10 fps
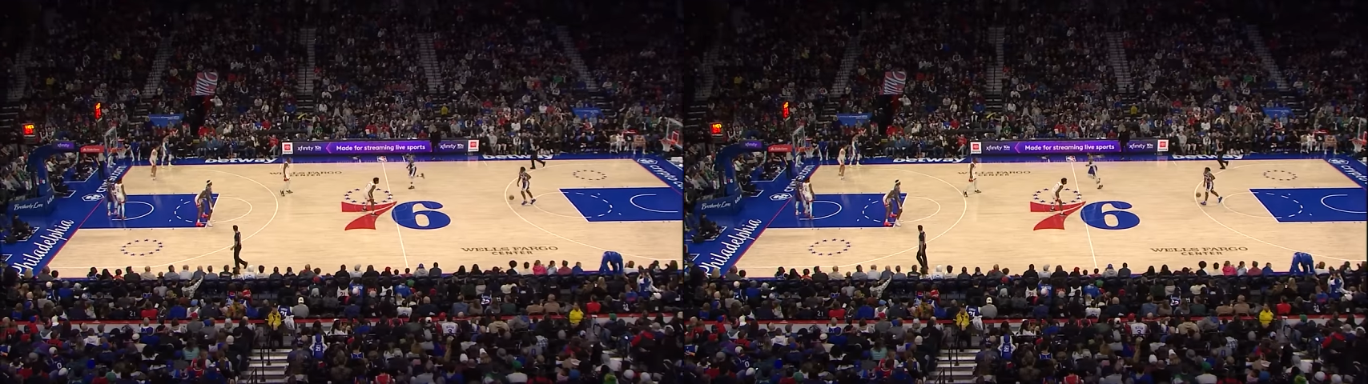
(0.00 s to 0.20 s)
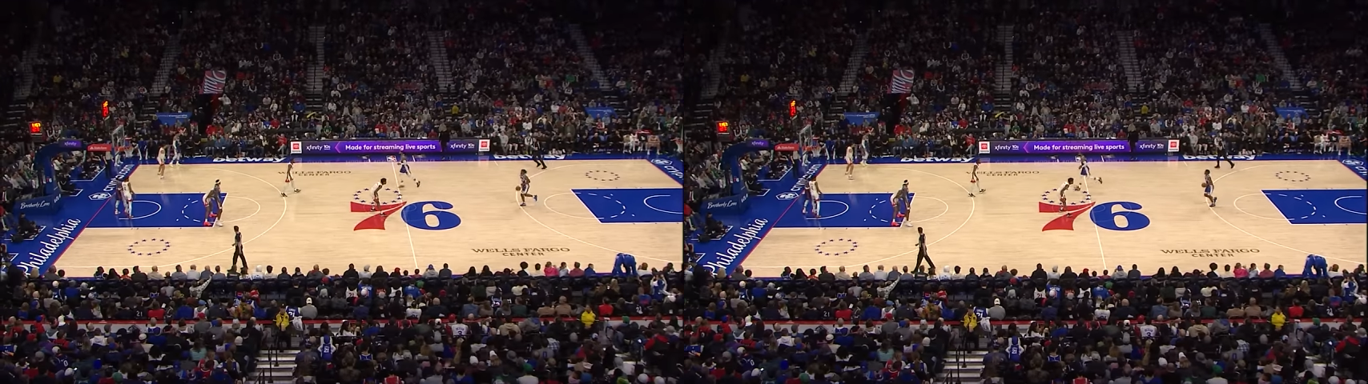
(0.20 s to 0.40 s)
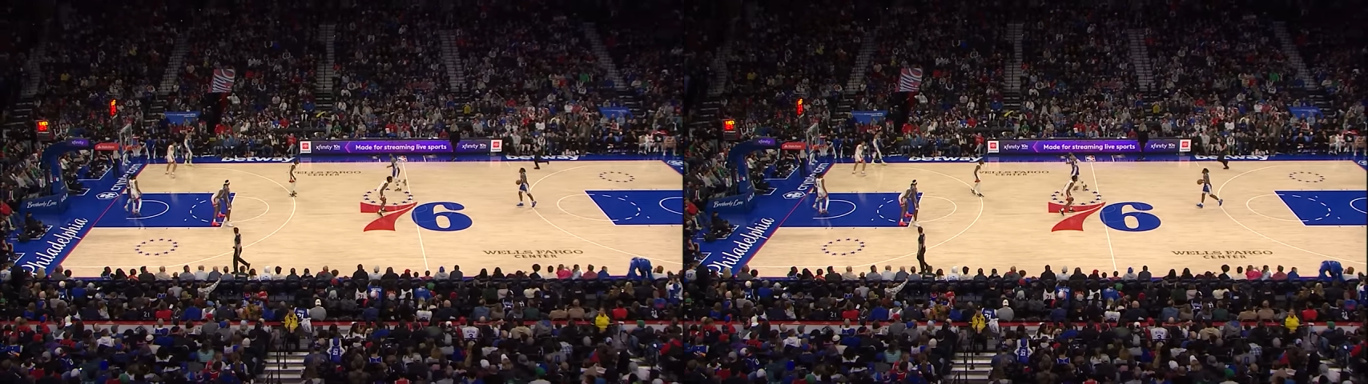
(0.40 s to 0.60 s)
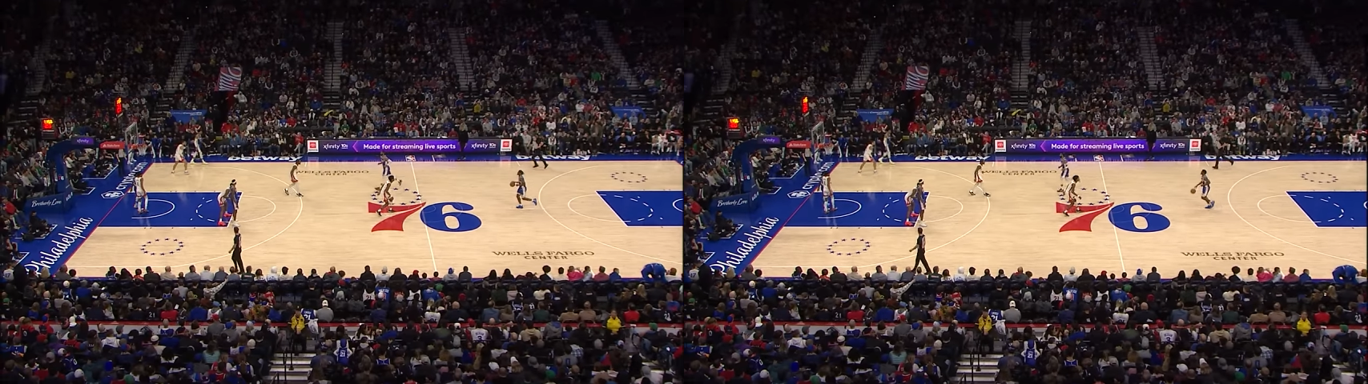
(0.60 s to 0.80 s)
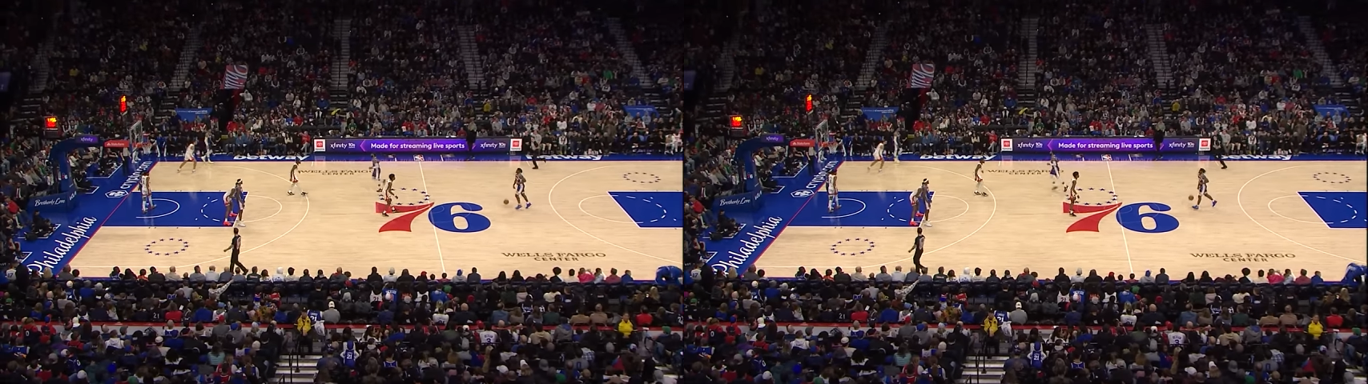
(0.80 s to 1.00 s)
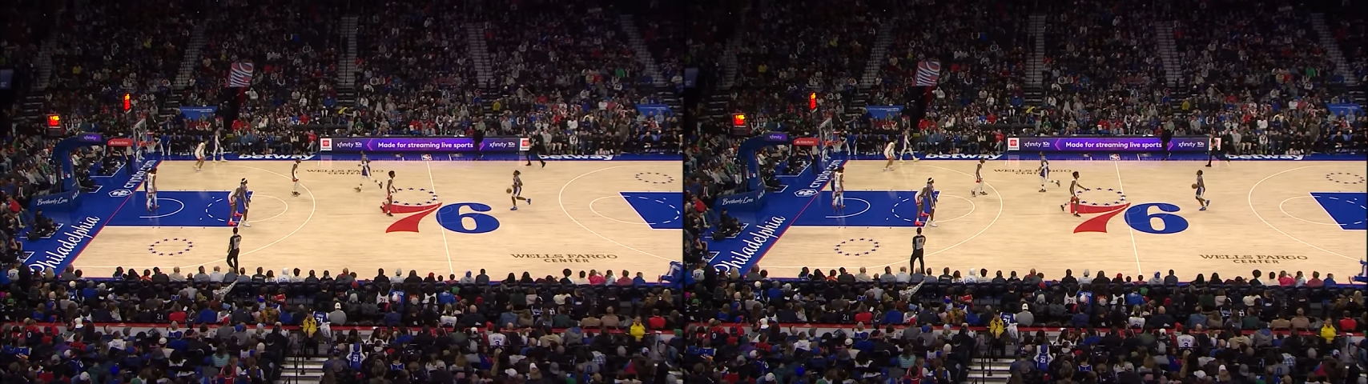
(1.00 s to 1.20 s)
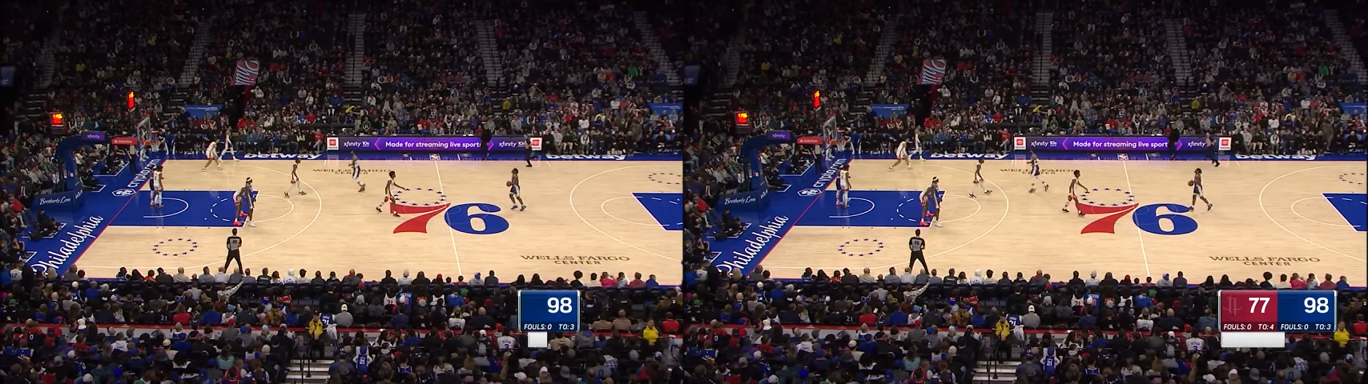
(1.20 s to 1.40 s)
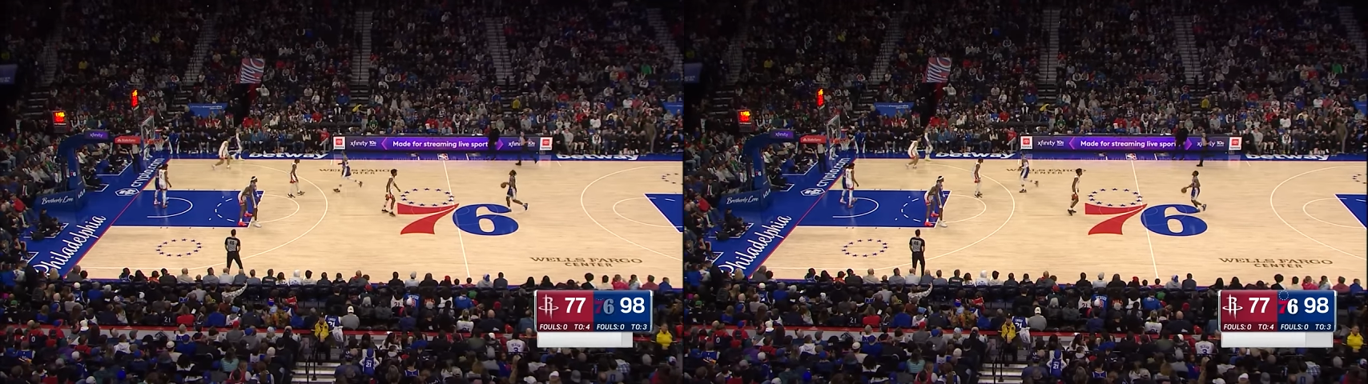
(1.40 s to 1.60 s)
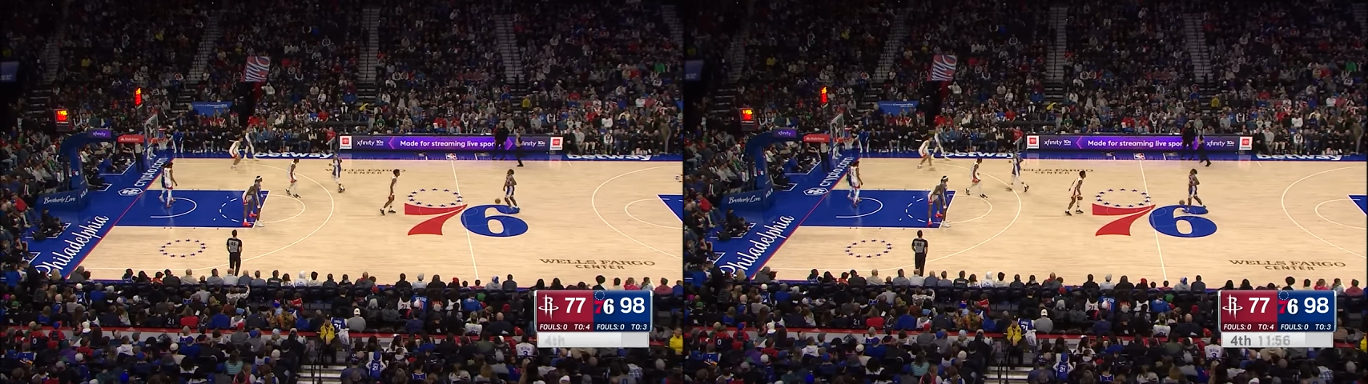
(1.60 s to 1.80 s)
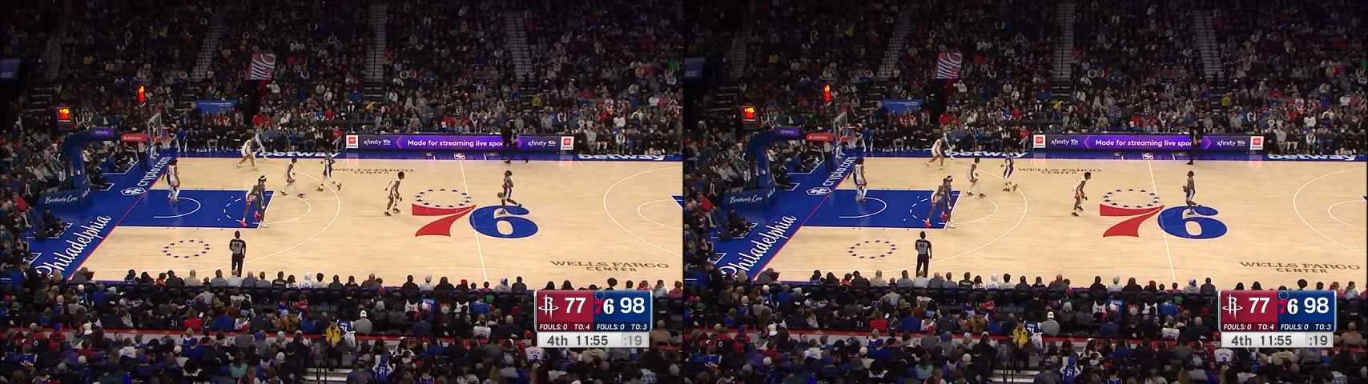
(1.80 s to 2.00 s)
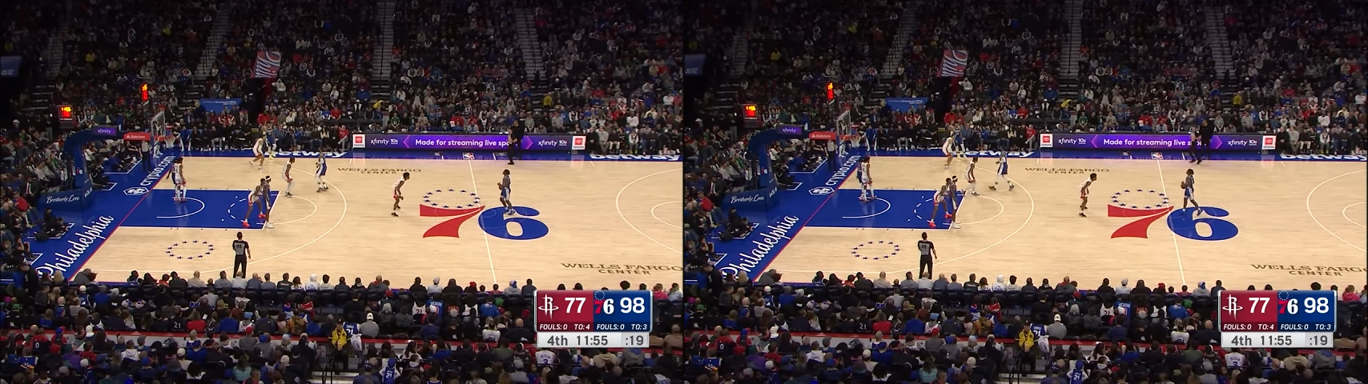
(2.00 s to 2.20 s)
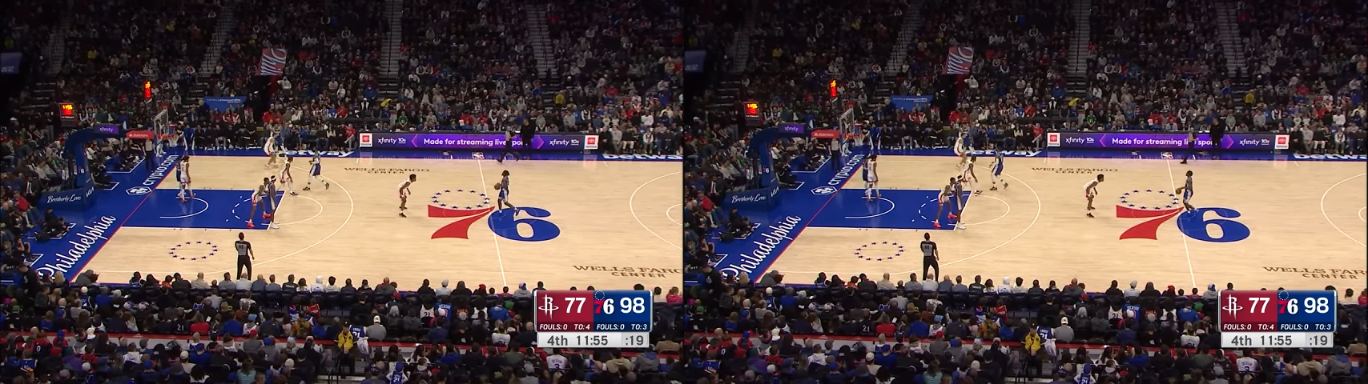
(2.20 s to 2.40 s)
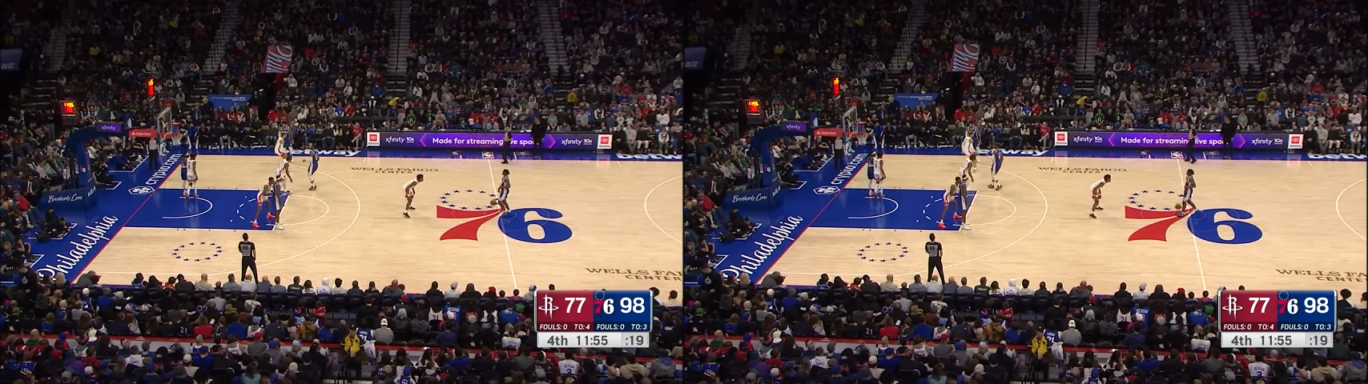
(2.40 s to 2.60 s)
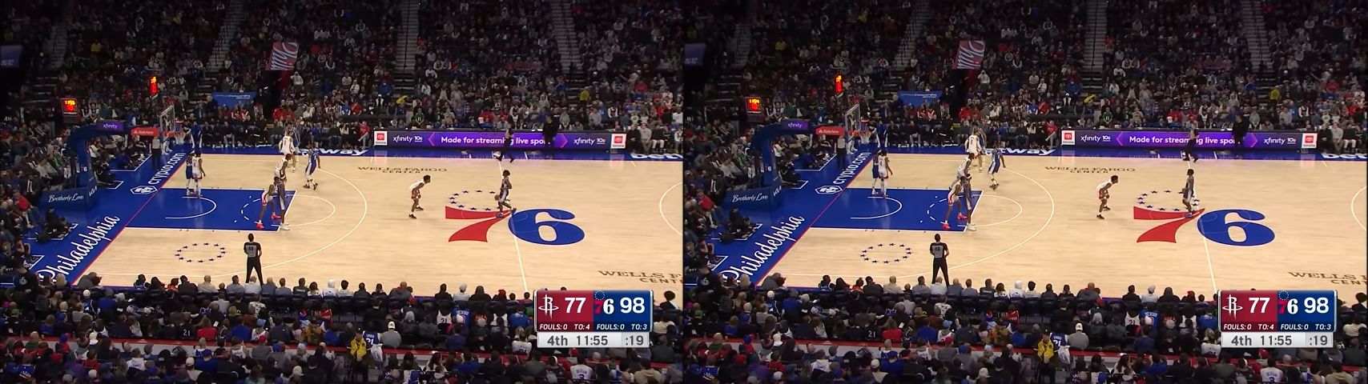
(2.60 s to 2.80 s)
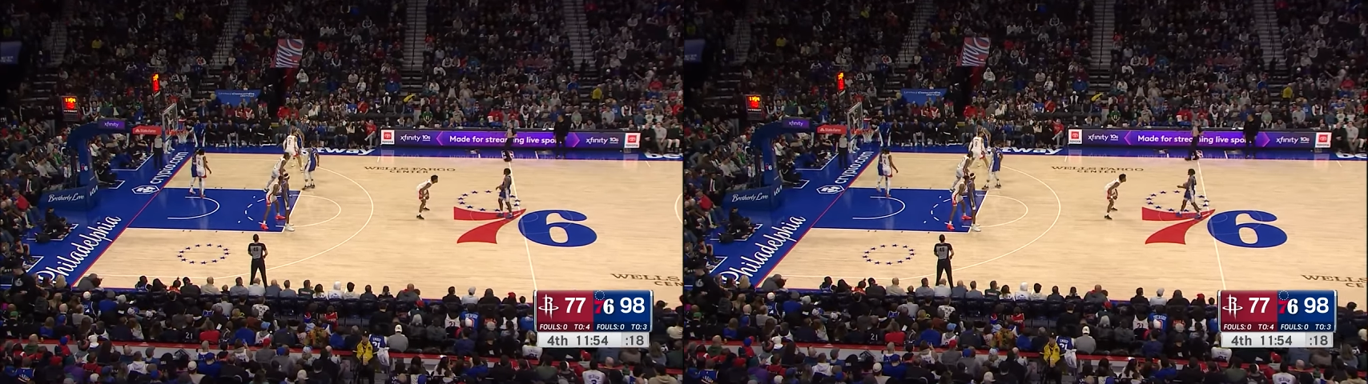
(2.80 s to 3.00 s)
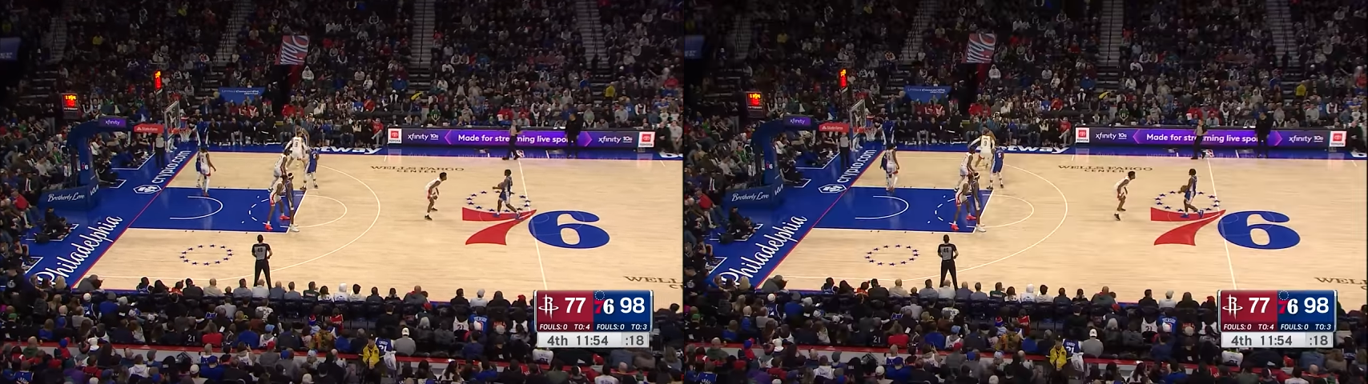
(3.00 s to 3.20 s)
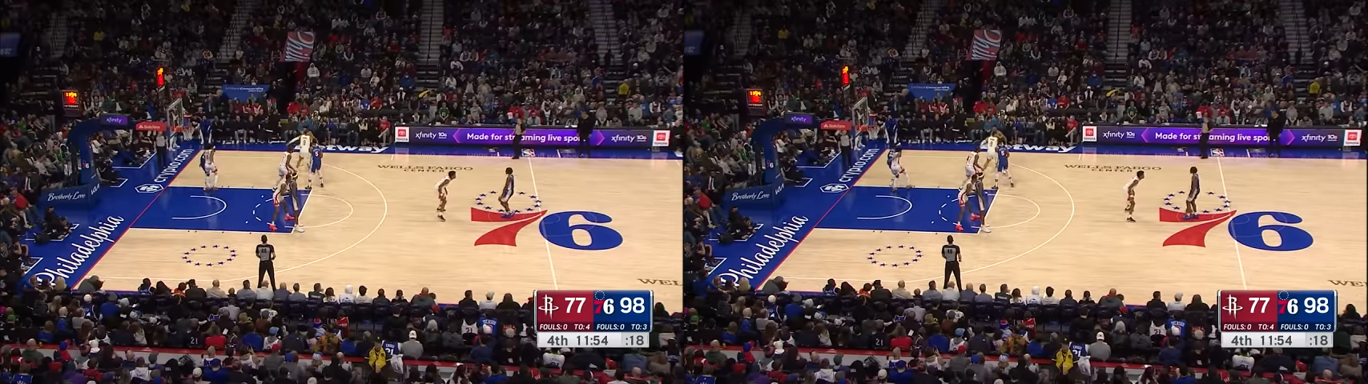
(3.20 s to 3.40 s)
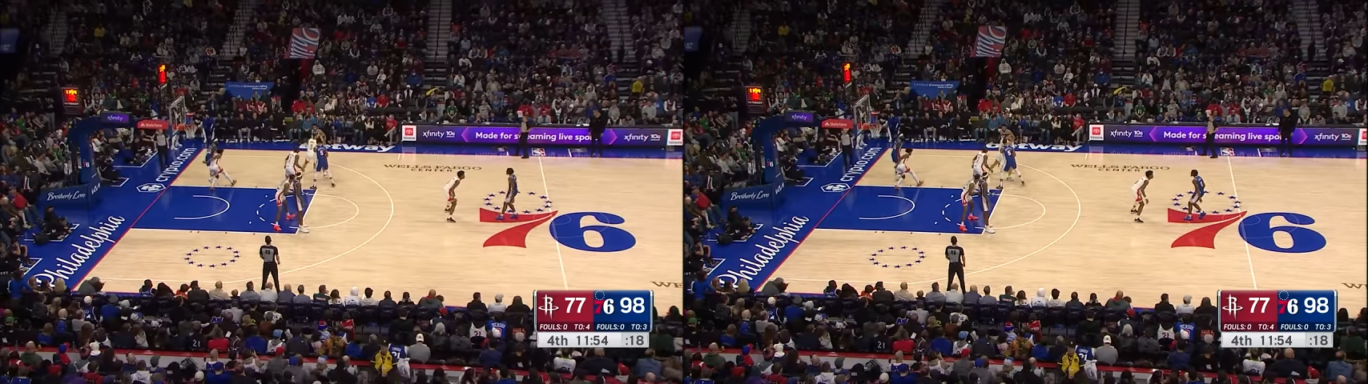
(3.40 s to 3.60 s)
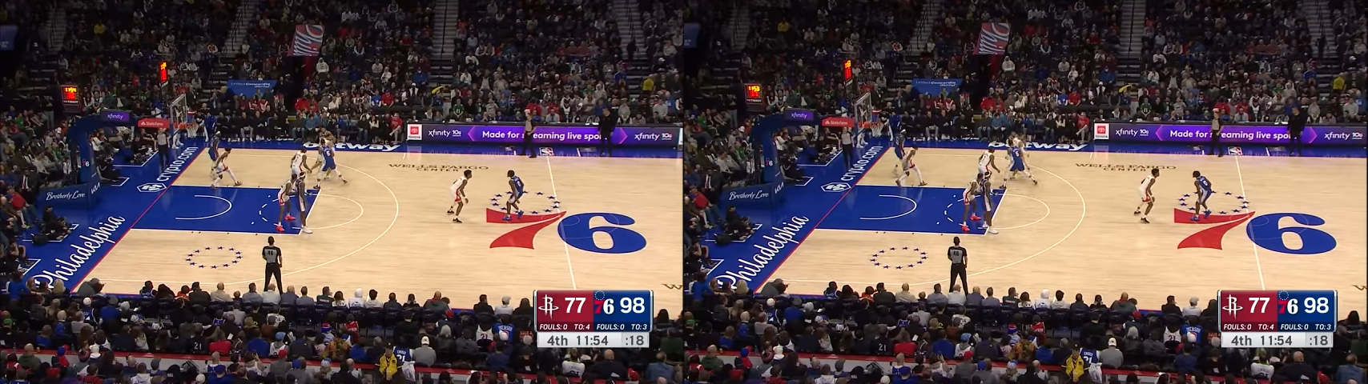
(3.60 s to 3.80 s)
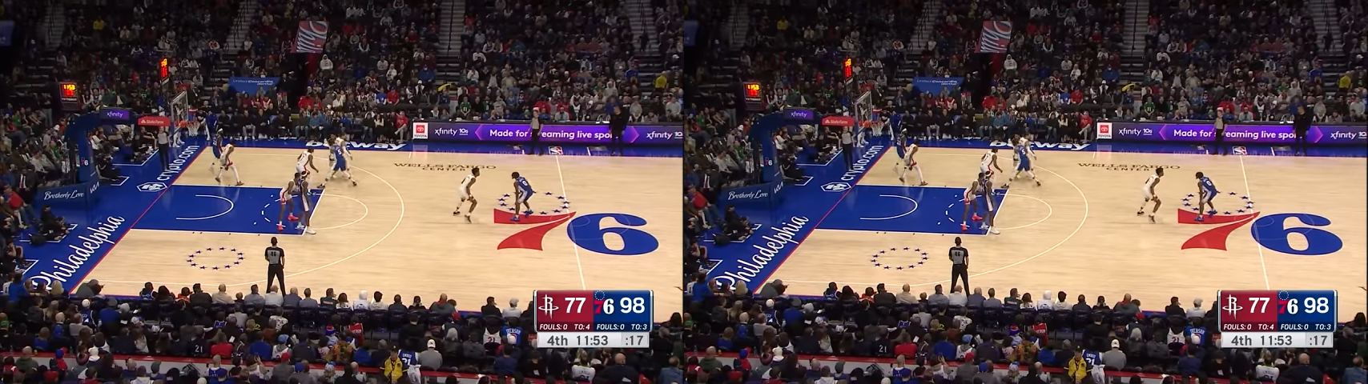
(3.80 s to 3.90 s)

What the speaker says: (no speaker visible)